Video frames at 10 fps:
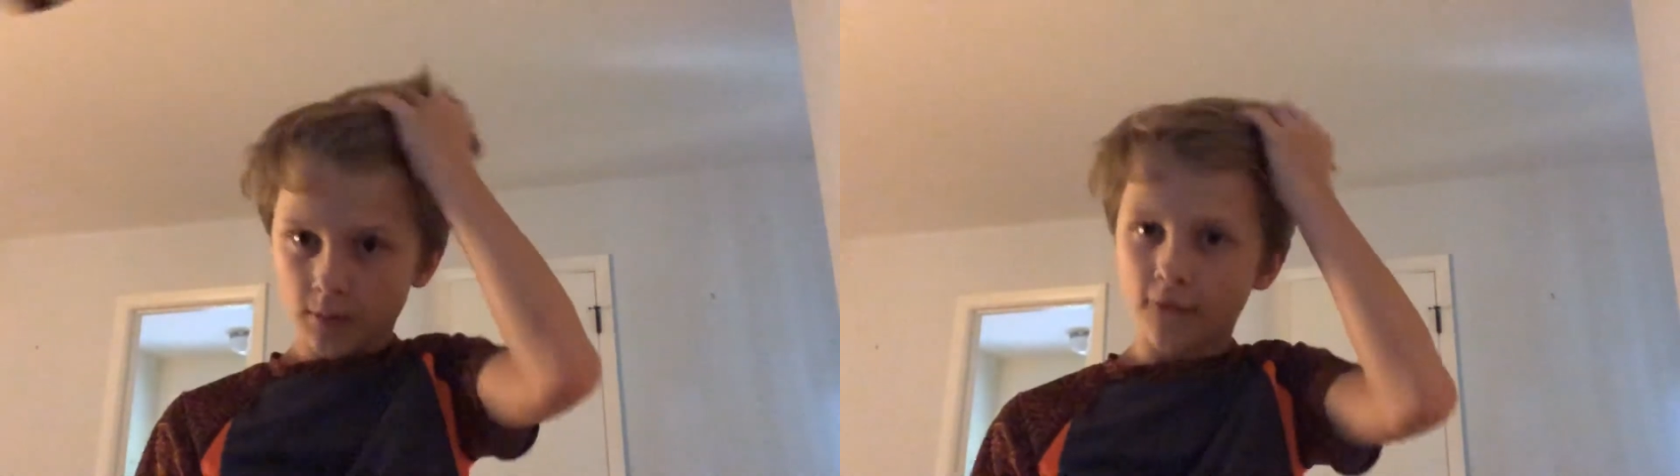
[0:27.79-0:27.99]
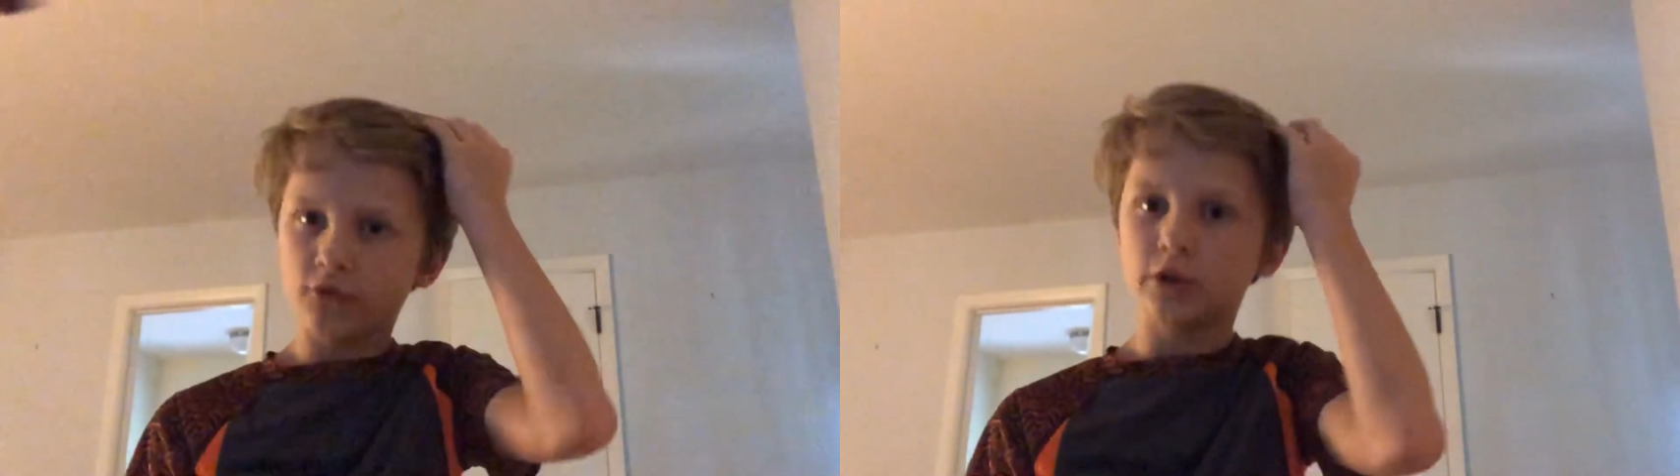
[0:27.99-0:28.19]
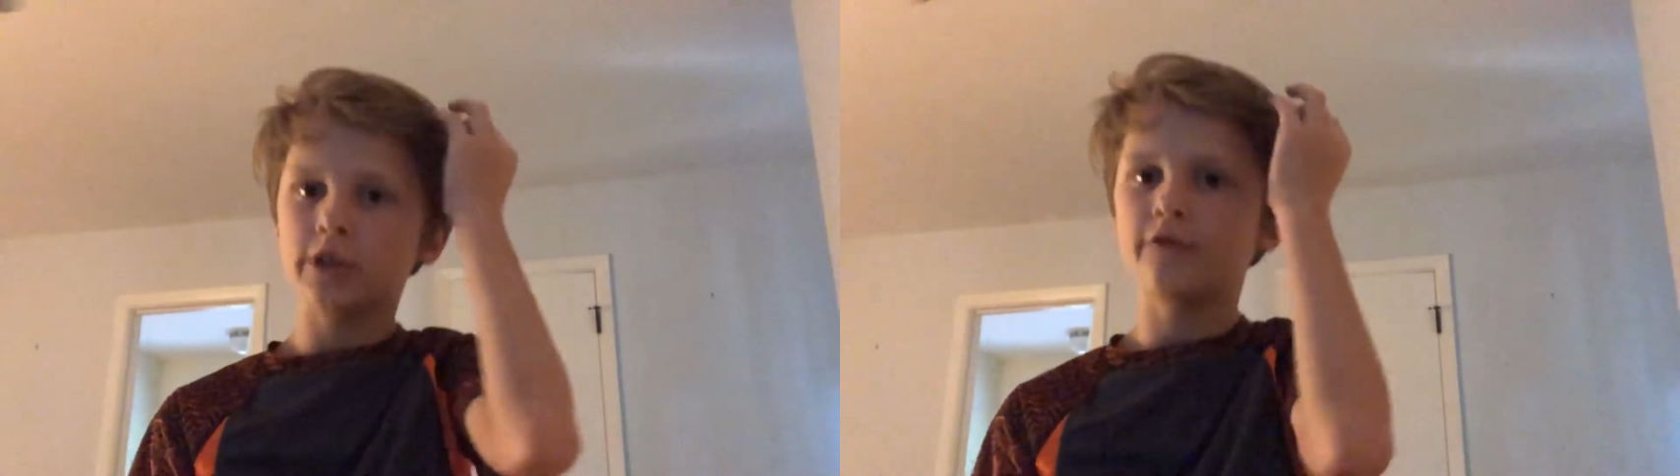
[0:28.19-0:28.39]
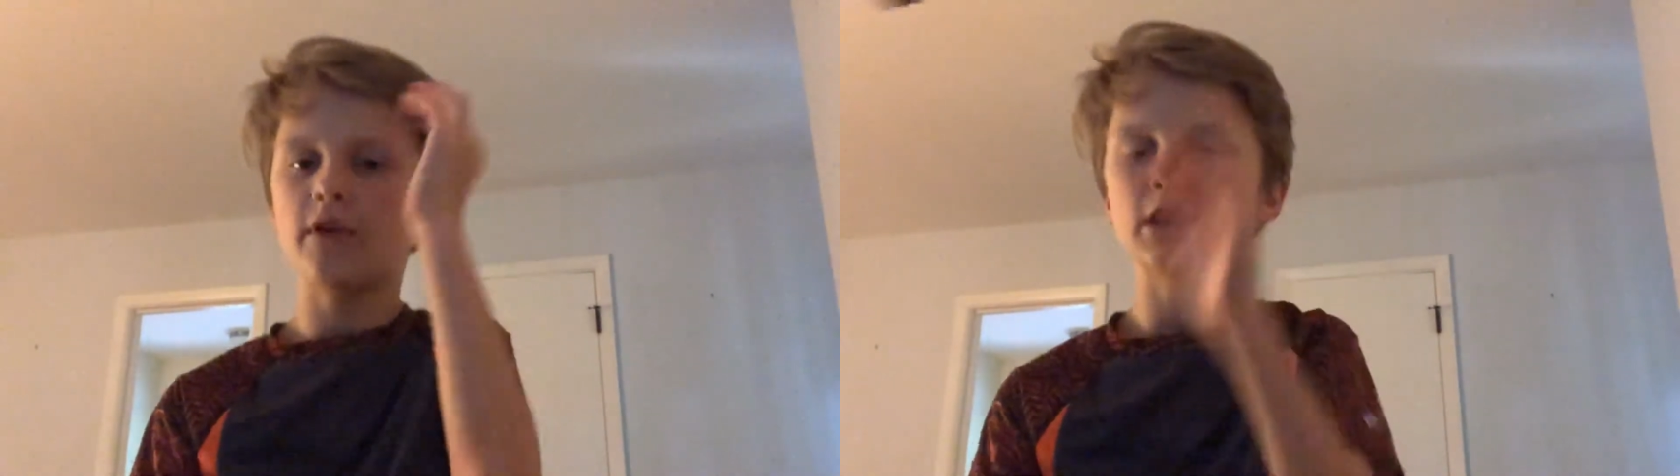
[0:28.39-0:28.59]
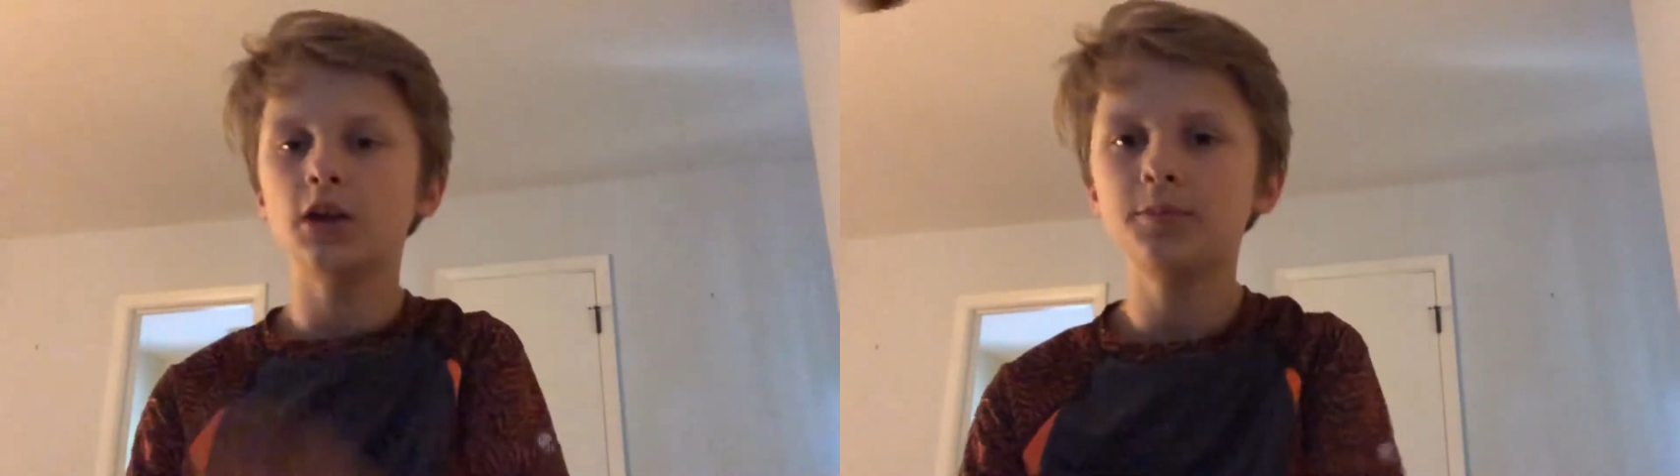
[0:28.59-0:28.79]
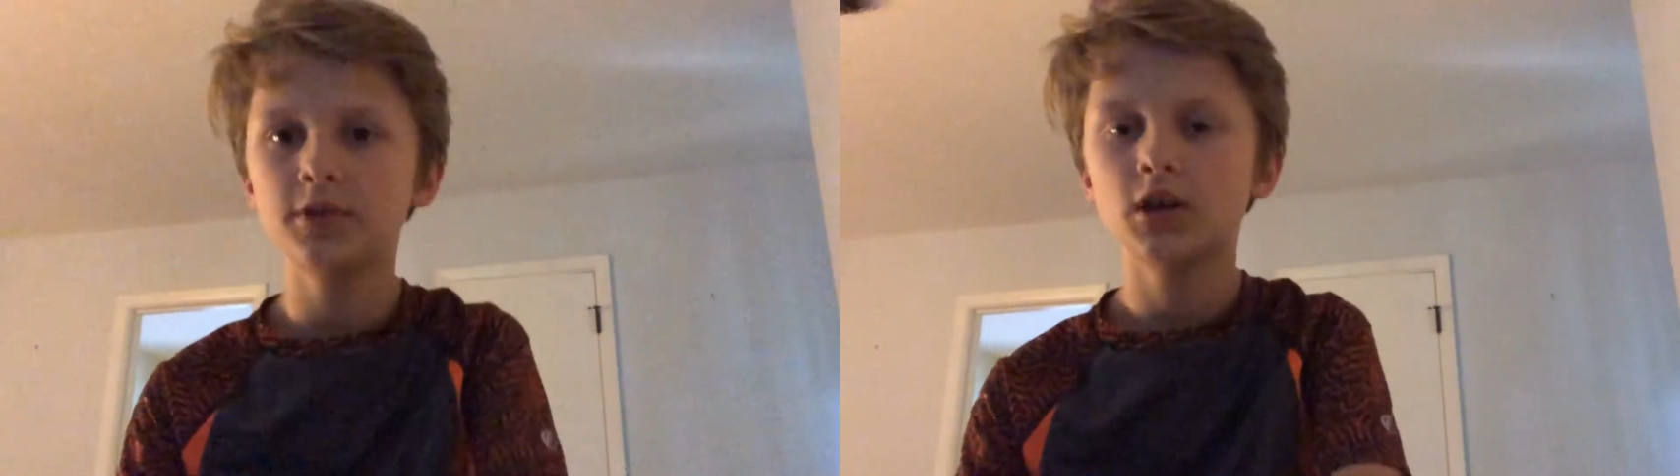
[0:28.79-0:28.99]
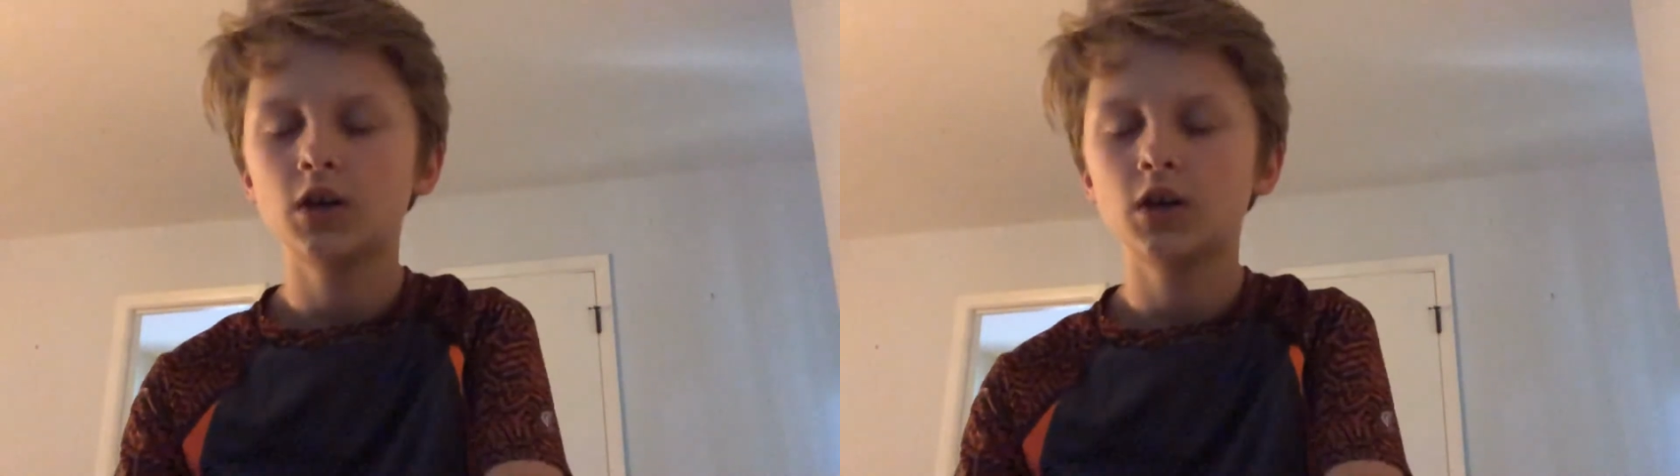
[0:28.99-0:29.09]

not fully developed,